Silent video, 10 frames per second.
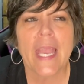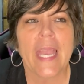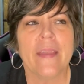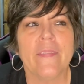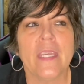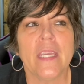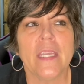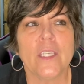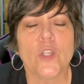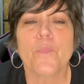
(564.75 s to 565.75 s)
and
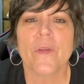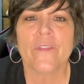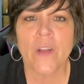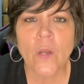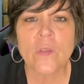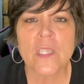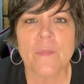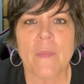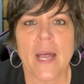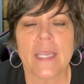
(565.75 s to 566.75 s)
then you provoke
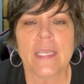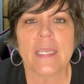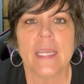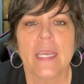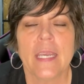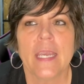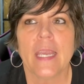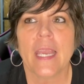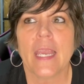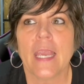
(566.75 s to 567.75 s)
somebody,
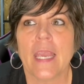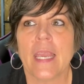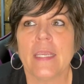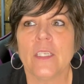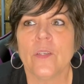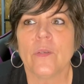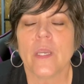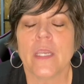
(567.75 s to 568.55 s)
and you